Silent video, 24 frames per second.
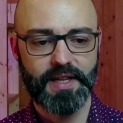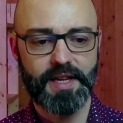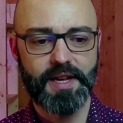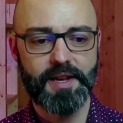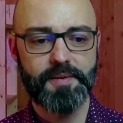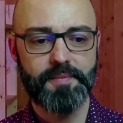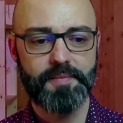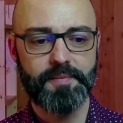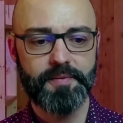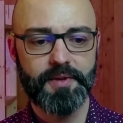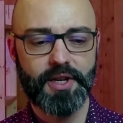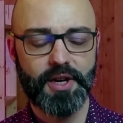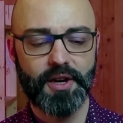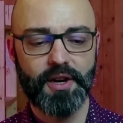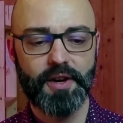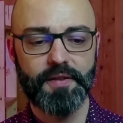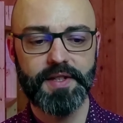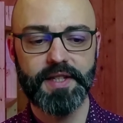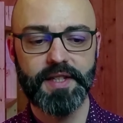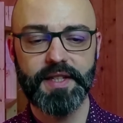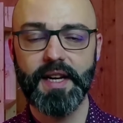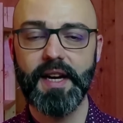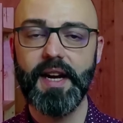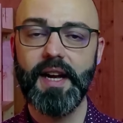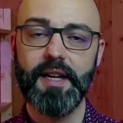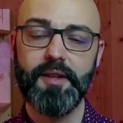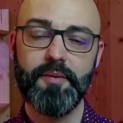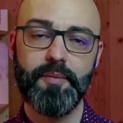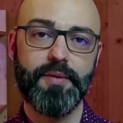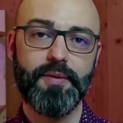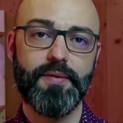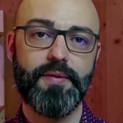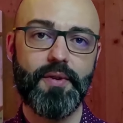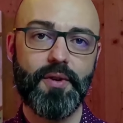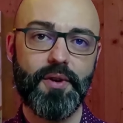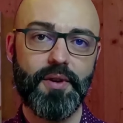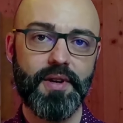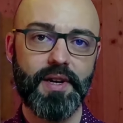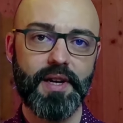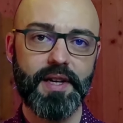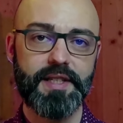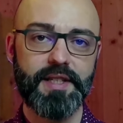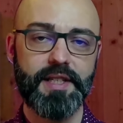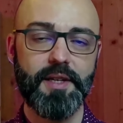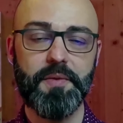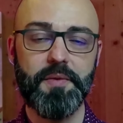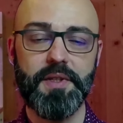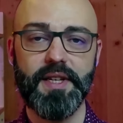the same curve that I had
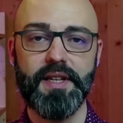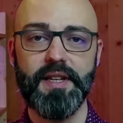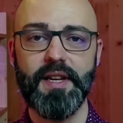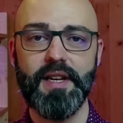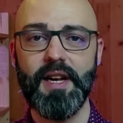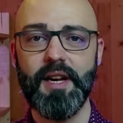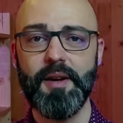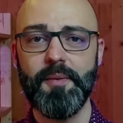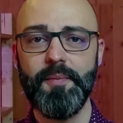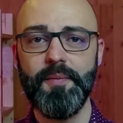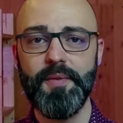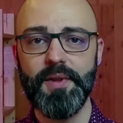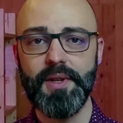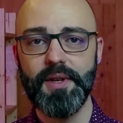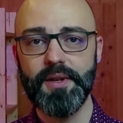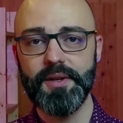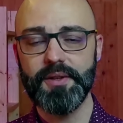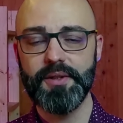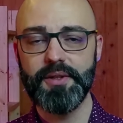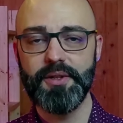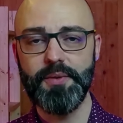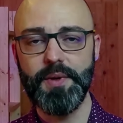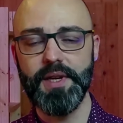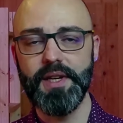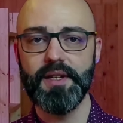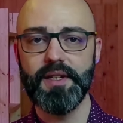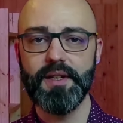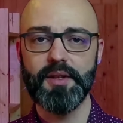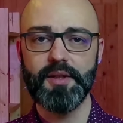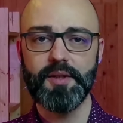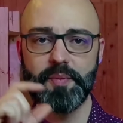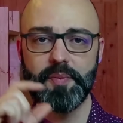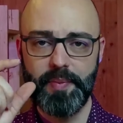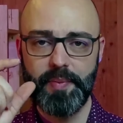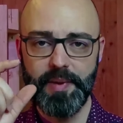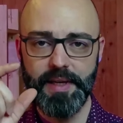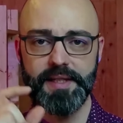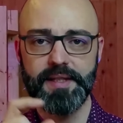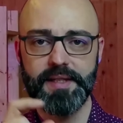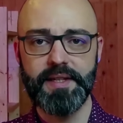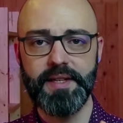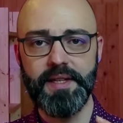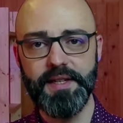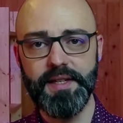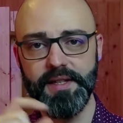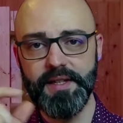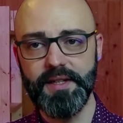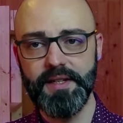before, except that I'm not doing the
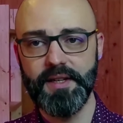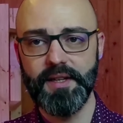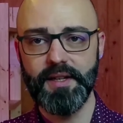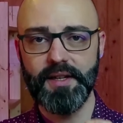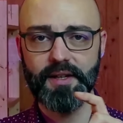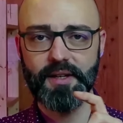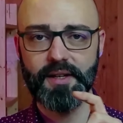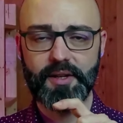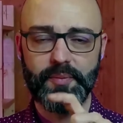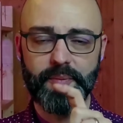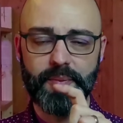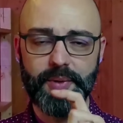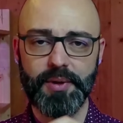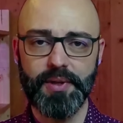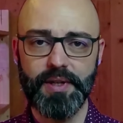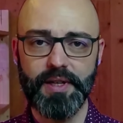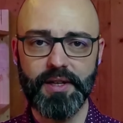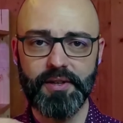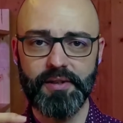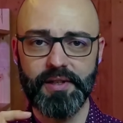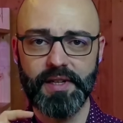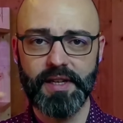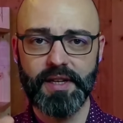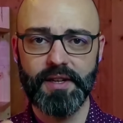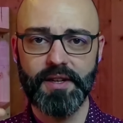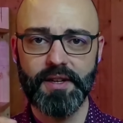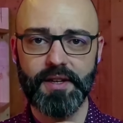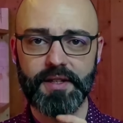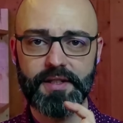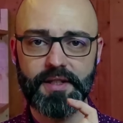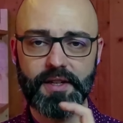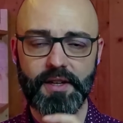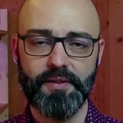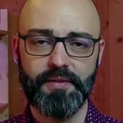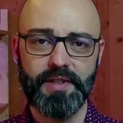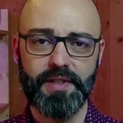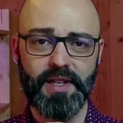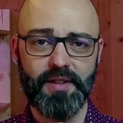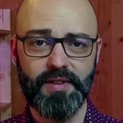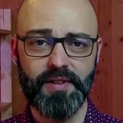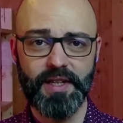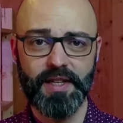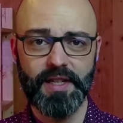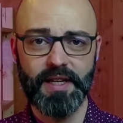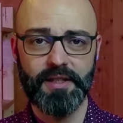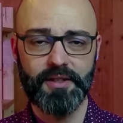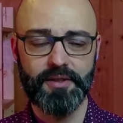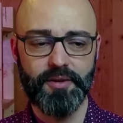split linear computing, all that kind of stuff,
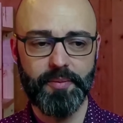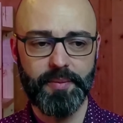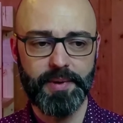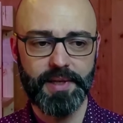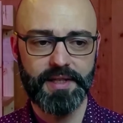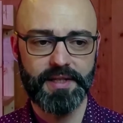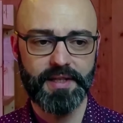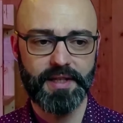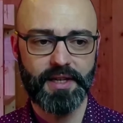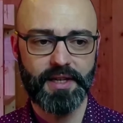giving that to